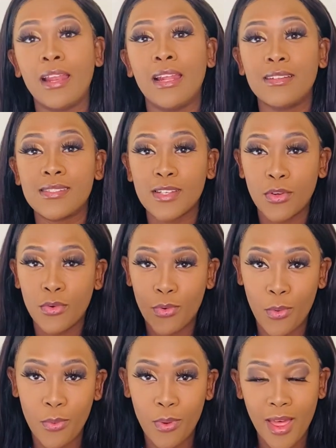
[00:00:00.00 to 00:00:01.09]
Let's
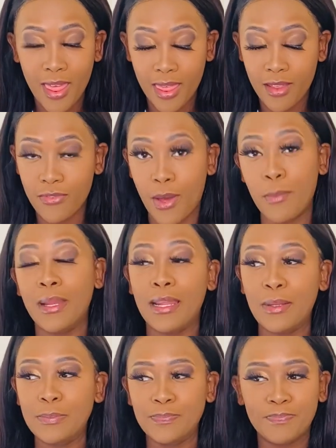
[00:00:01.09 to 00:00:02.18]
grow the family.